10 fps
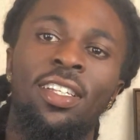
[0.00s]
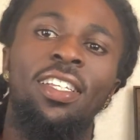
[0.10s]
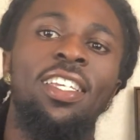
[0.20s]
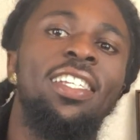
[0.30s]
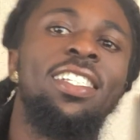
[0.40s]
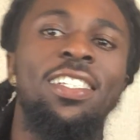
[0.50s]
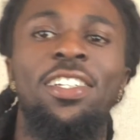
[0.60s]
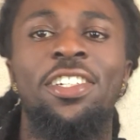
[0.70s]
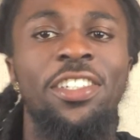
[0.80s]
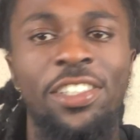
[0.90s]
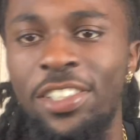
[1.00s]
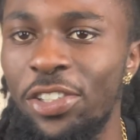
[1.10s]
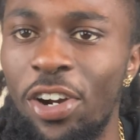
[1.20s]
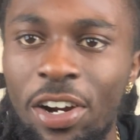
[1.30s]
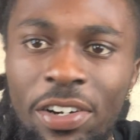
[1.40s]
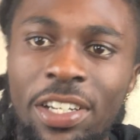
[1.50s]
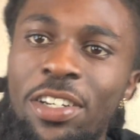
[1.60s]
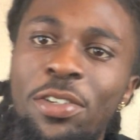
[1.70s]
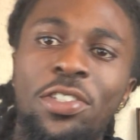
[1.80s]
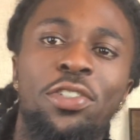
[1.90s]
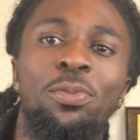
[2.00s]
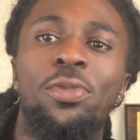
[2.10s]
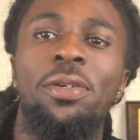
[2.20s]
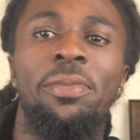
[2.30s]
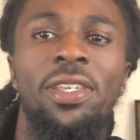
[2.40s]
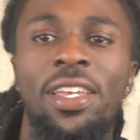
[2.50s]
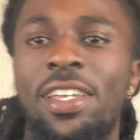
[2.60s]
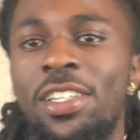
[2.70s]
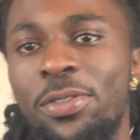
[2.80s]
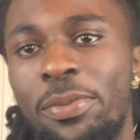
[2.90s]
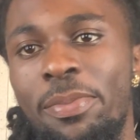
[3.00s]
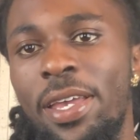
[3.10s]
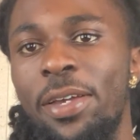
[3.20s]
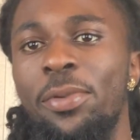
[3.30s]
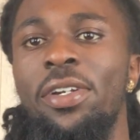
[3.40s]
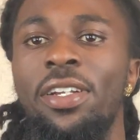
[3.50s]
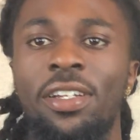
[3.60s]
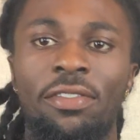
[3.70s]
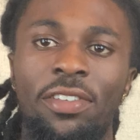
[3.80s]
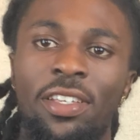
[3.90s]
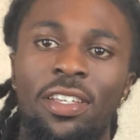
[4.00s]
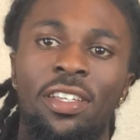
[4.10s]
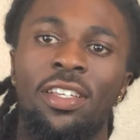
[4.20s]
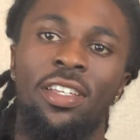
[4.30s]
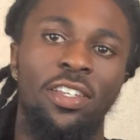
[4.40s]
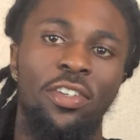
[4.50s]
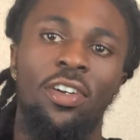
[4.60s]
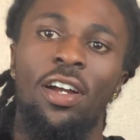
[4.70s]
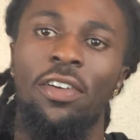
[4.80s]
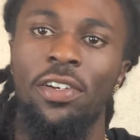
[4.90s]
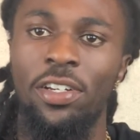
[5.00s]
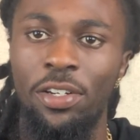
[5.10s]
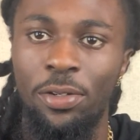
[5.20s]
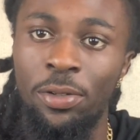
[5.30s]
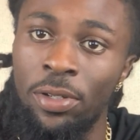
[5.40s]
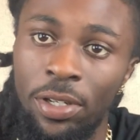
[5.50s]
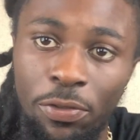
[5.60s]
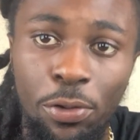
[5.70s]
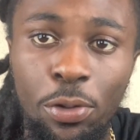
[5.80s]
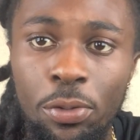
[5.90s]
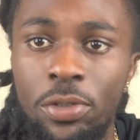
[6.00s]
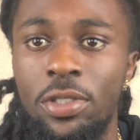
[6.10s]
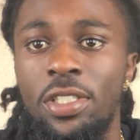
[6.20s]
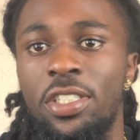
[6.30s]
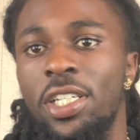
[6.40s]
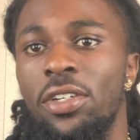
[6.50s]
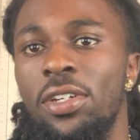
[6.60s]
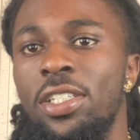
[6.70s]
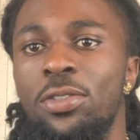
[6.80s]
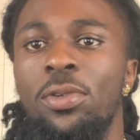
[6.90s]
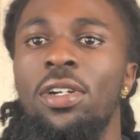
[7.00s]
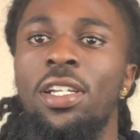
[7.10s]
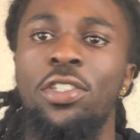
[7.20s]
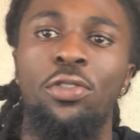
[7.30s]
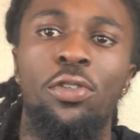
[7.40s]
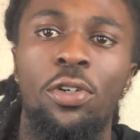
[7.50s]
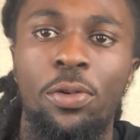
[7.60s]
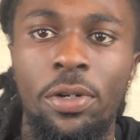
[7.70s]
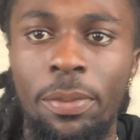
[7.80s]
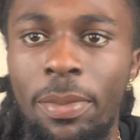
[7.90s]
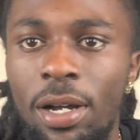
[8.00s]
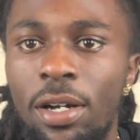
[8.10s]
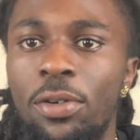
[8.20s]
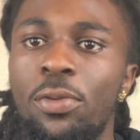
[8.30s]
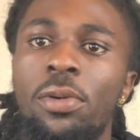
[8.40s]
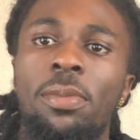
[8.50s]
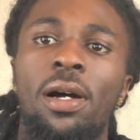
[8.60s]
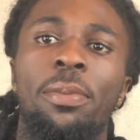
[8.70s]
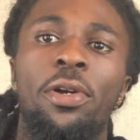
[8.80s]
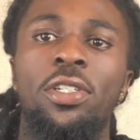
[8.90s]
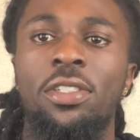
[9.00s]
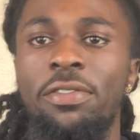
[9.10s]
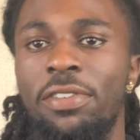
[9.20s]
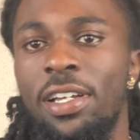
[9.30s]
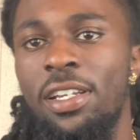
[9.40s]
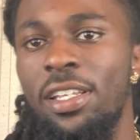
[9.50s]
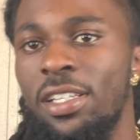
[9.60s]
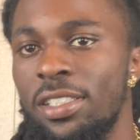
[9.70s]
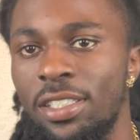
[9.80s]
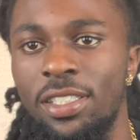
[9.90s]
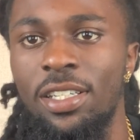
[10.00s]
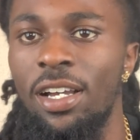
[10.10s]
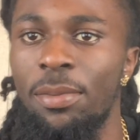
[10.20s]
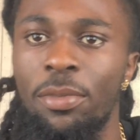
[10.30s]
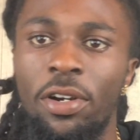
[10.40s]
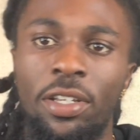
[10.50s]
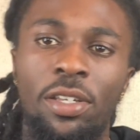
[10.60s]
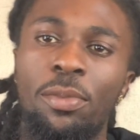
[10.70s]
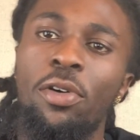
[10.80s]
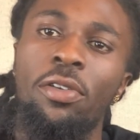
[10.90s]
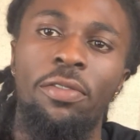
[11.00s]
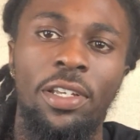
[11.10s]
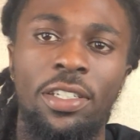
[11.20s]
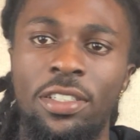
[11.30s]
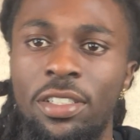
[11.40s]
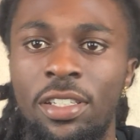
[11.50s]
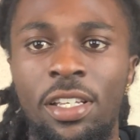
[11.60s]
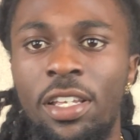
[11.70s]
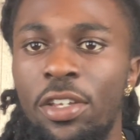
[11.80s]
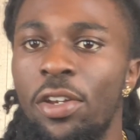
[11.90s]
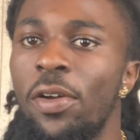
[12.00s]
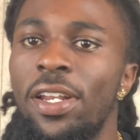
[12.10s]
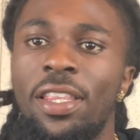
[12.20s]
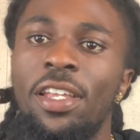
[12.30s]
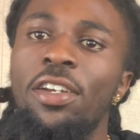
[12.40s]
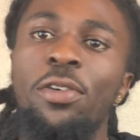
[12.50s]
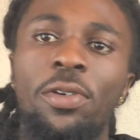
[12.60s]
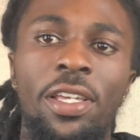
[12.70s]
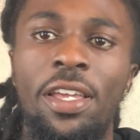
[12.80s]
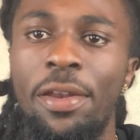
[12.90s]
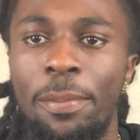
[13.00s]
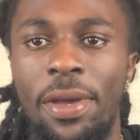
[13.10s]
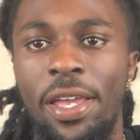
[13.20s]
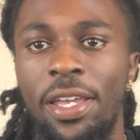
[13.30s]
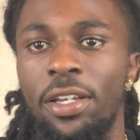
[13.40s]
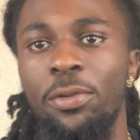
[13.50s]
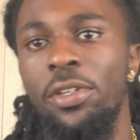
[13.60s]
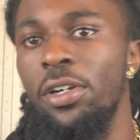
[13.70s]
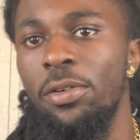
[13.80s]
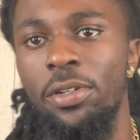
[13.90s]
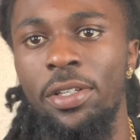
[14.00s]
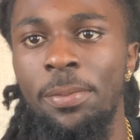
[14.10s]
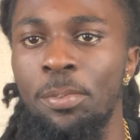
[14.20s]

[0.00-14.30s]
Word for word: Yes, sir. You already know this your boy B Hayes. We back with another vid. You already know. If you're new to the channel, I just want to let you know what we're about. We're about personal finance, the stock market, motivation. You know, anything to do with getting a bag, we own it.